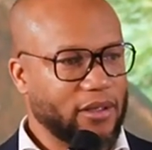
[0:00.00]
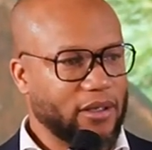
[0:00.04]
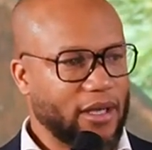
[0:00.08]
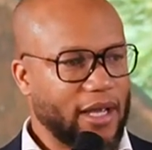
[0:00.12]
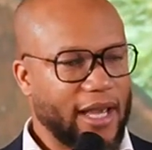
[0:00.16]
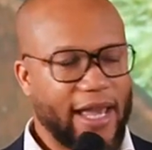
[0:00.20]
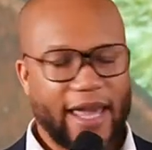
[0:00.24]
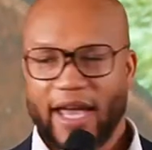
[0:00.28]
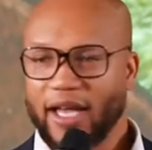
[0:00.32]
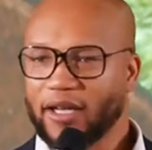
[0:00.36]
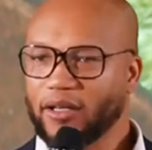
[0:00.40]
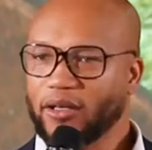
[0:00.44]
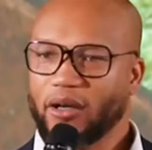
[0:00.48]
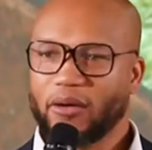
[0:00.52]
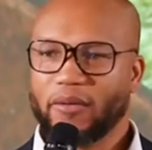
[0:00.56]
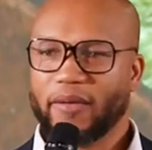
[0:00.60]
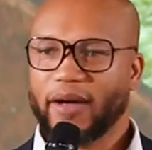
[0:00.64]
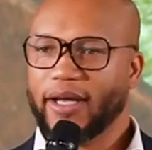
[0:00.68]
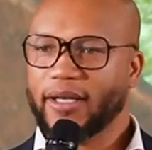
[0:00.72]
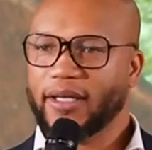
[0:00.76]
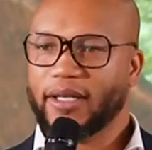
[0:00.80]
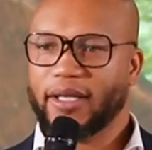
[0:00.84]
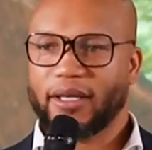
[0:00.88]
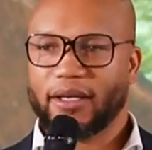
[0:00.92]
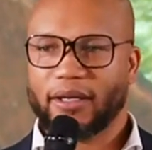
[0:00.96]
I had no
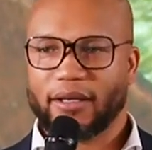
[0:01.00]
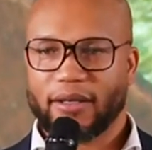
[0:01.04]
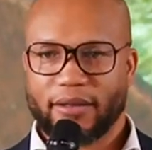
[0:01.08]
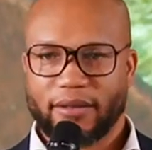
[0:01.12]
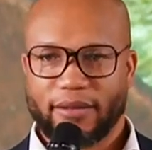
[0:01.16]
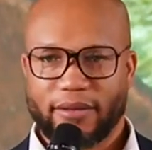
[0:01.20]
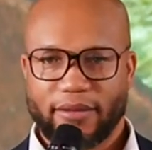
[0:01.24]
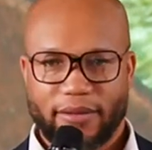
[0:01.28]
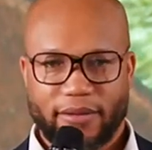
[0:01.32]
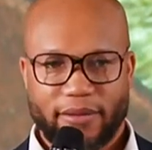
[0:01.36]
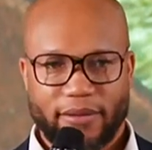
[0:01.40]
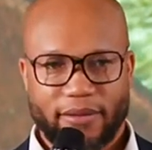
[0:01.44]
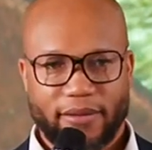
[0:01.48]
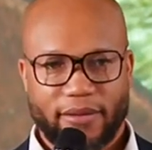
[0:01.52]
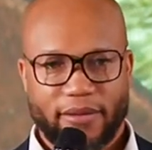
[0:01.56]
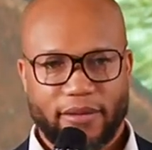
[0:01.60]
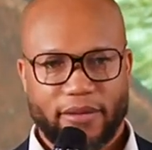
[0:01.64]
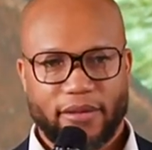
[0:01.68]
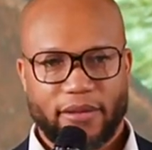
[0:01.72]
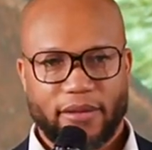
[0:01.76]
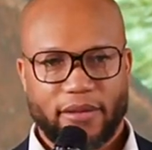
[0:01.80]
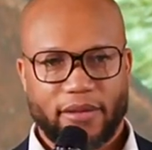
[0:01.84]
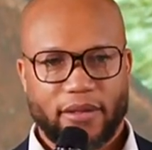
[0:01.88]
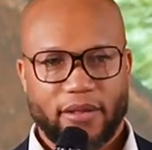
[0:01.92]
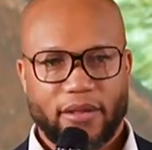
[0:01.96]
idea.
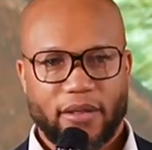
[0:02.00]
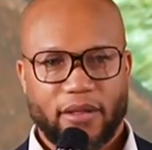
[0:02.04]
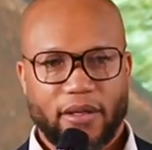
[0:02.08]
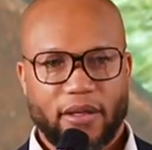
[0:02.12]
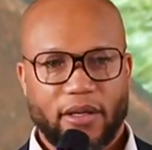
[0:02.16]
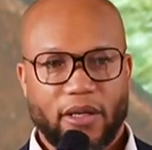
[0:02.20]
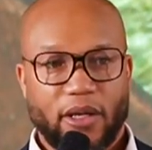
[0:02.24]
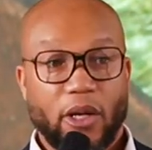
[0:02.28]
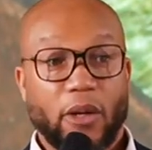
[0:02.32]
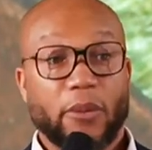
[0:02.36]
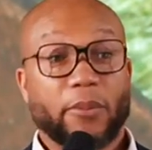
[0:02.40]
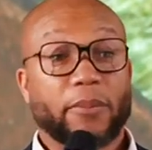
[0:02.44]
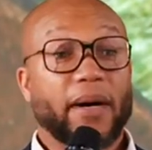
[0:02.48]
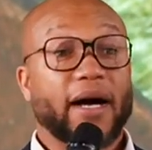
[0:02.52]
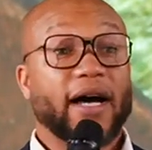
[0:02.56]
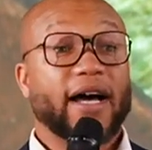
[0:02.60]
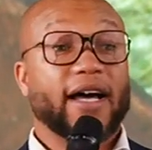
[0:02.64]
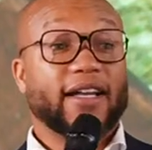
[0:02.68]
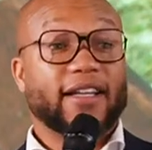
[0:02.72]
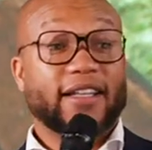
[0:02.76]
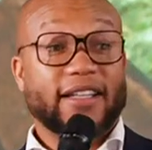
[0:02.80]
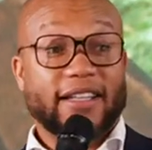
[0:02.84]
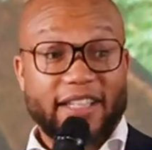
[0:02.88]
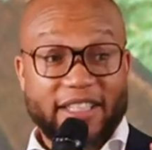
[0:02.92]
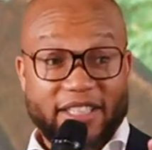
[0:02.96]

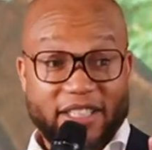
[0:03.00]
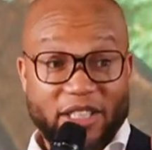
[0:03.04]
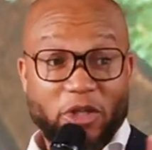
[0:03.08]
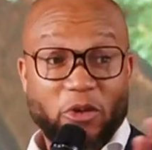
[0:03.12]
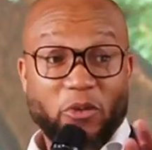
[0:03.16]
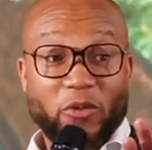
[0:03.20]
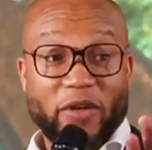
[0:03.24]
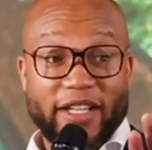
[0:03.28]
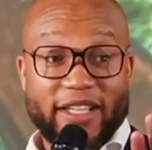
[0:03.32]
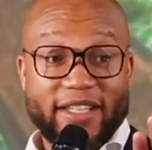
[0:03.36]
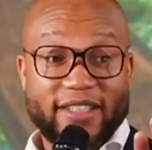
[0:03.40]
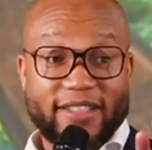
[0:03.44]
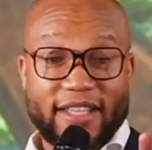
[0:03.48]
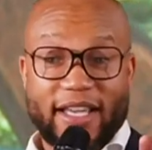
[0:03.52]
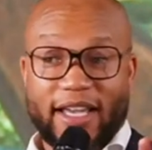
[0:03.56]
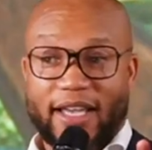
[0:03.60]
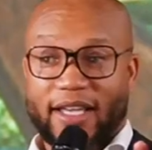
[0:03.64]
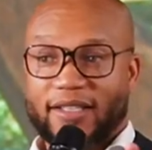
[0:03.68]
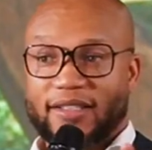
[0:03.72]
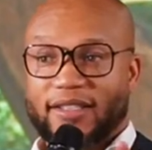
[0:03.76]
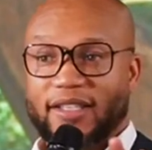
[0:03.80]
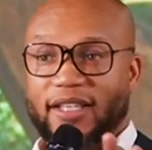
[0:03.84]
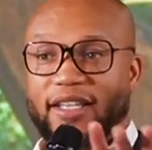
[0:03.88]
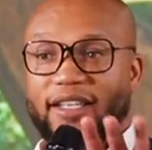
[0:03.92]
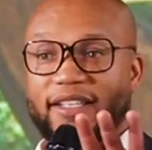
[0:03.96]
But listen to what he
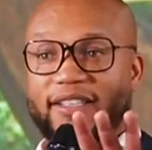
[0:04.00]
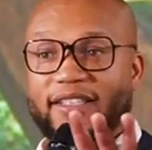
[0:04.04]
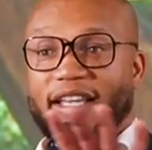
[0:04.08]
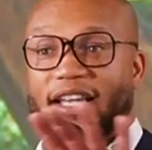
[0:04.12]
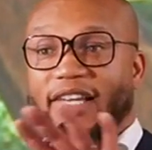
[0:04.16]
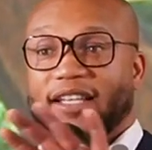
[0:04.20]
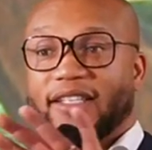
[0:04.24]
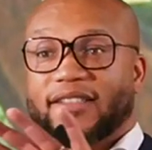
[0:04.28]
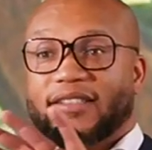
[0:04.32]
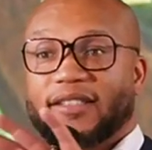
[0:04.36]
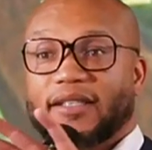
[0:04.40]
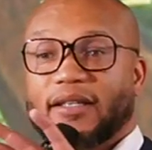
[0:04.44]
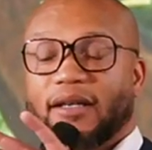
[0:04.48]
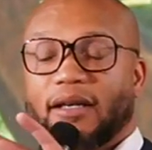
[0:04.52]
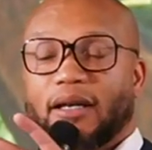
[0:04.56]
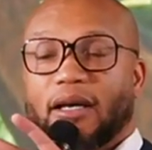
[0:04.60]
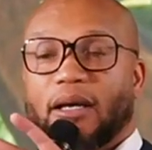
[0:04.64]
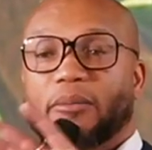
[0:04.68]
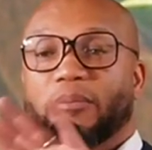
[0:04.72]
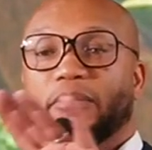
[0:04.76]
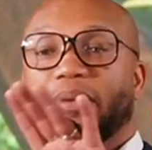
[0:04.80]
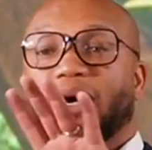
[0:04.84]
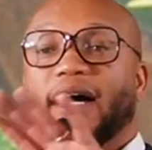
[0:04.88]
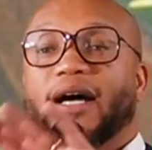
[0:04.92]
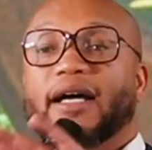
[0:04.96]
says. He says,
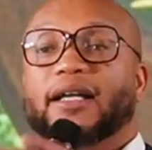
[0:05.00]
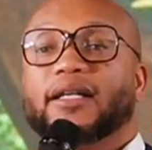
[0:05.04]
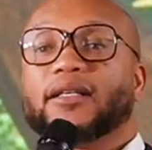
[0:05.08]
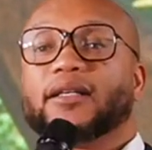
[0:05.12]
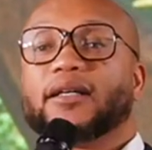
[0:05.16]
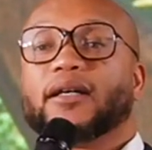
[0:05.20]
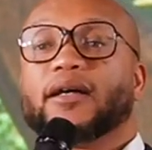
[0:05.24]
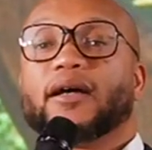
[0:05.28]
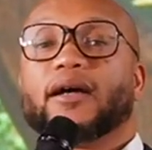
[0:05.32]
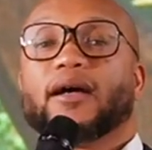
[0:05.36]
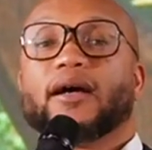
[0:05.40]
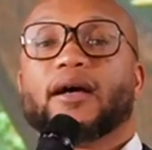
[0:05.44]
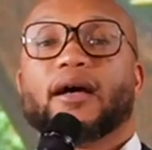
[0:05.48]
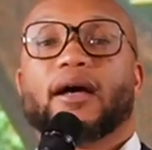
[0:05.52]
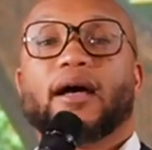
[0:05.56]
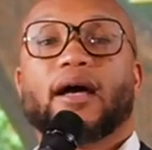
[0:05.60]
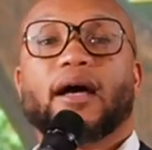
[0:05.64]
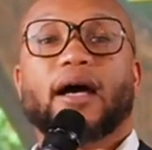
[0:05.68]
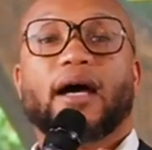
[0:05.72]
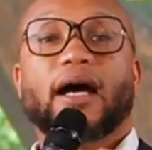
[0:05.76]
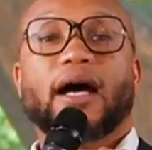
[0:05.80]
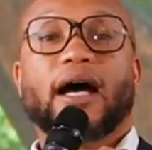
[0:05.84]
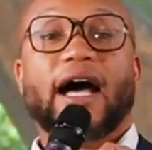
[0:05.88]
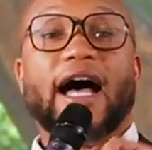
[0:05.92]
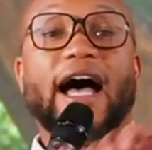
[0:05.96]
but
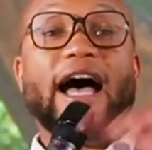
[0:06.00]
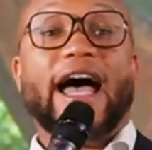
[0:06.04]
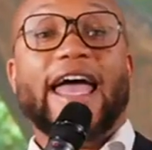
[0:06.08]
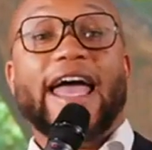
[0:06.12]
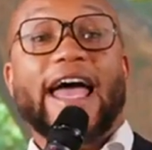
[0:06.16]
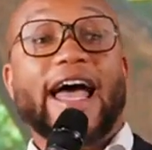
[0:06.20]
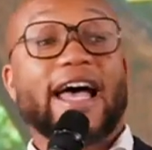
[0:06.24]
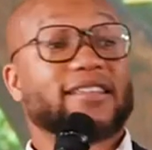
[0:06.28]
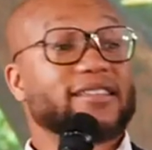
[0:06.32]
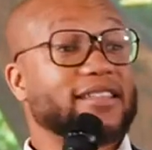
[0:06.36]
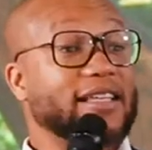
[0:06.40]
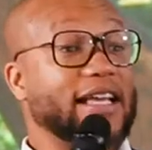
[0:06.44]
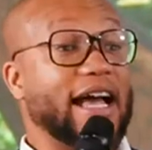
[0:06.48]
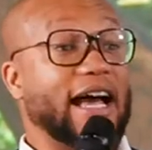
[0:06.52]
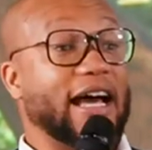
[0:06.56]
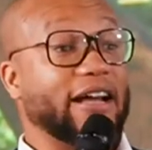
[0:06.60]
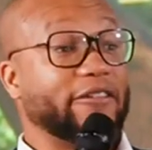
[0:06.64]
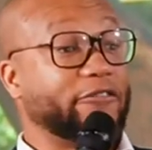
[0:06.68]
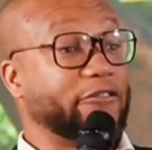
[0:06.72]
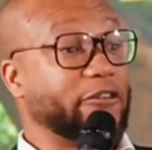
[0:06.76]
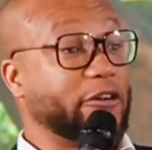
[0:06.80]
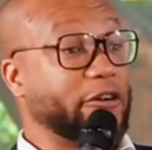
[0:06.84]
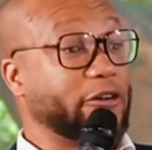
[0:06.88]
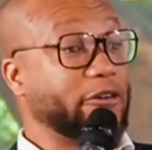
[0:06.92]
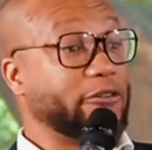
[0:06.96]
I asked God
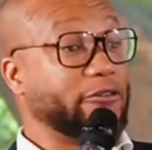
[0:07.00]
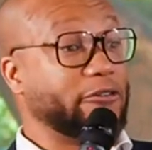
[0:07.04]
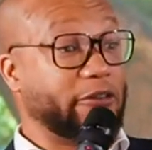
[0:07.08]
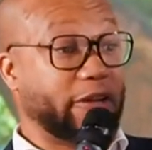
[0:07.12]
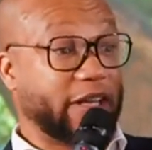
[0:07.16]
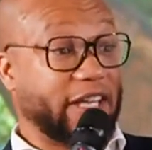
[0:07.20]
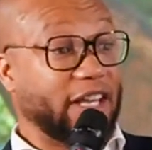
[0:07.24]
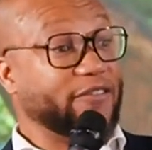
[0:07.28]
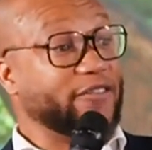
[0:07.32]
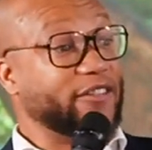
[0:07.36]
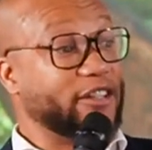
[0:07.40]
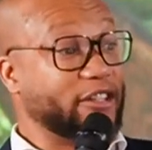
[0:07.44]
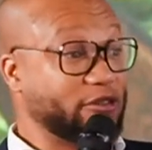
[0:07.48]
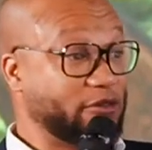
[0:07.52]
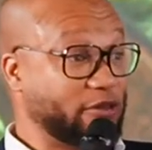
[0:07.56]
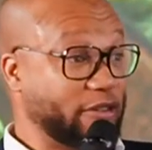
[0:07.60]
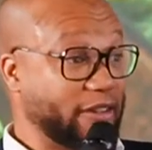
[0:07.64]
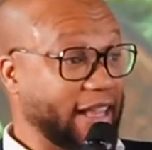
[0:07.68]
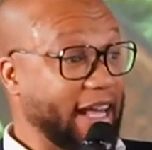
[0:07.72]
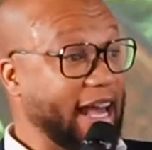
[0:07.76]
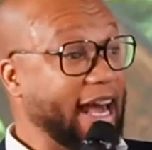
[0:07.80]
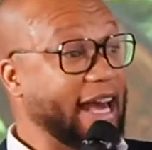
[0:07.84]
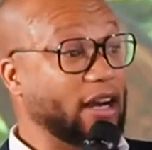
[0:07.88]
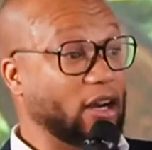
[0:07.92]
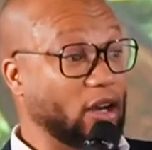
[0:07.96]
for forgiveness for
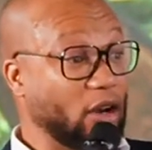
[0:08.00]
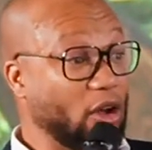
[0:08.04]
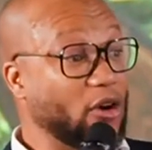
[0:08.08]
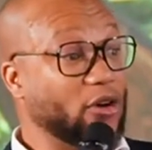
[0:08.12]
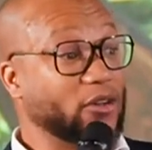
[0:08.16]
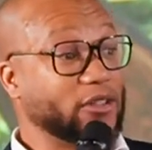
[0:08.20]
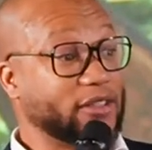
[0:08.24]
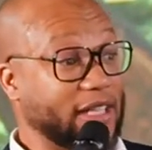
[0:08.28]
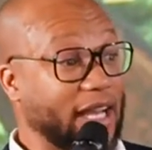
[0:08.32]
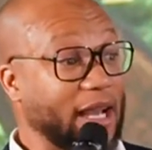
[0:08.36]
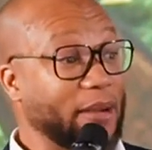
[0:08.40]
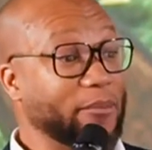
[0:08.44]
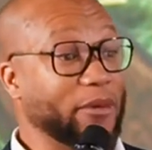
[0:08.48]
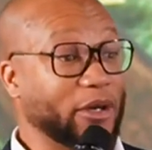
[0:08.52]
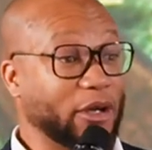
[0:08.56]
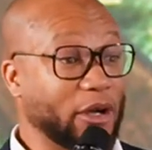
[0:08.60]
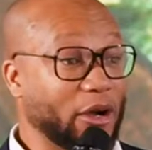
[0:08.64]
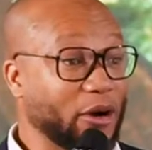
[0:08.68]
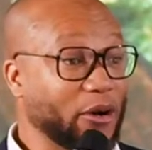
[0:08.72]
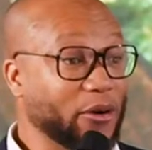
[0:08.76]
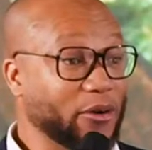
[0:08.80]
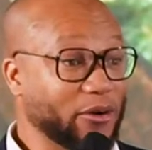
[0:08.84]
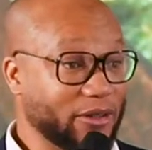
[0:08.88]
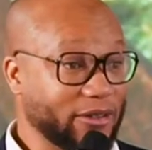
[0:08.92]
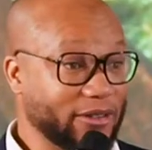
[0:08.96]
that a long time
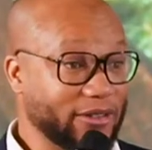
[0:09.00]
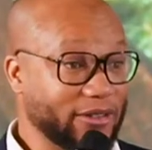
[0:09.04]
ago.